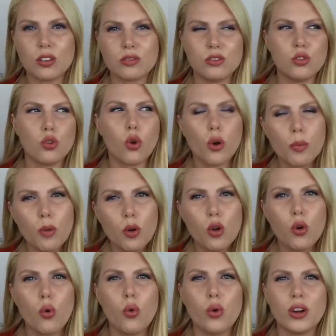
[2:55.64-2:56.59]

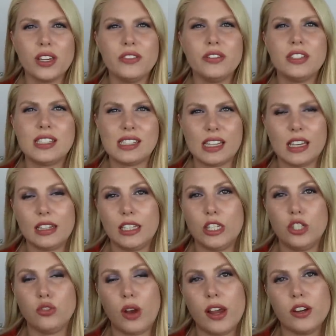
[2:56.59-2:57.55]
normal or even
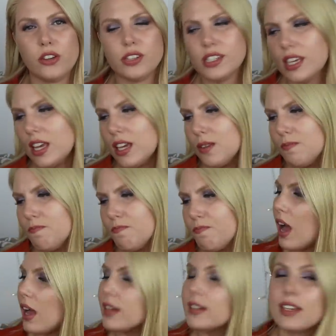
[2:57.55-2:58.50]
slightly drier skin.
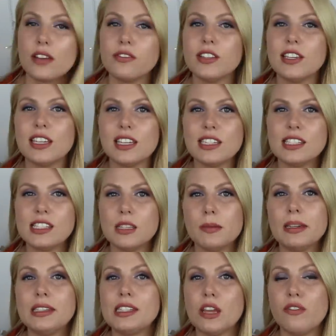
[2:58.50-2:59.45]
I definitely can see
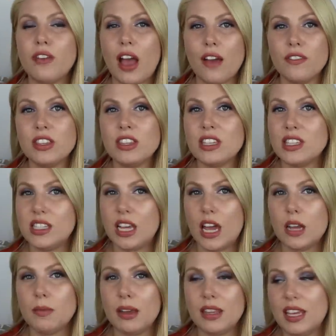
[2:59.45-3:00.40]
myself having this
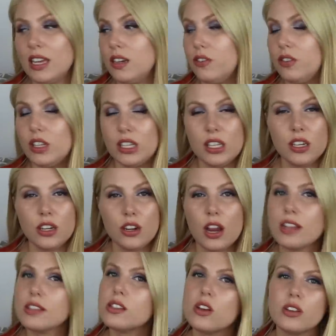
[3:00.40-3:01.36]
done by the end of the
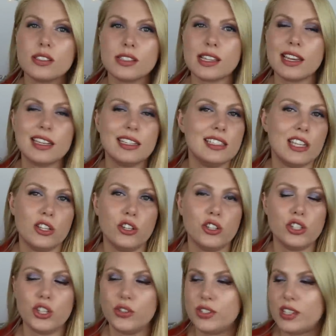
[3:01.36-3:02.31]
year as long as I
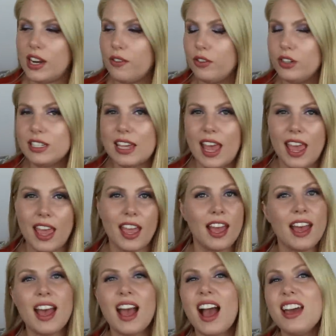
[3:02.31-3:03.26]
continue to use it every day.
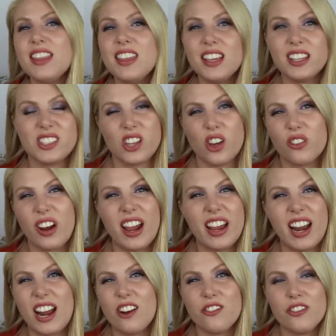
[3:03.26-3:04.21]
I think it's
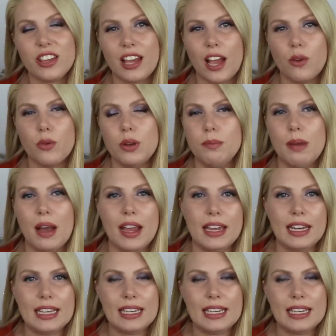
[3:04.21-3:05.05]
alright. I don't think I would buy it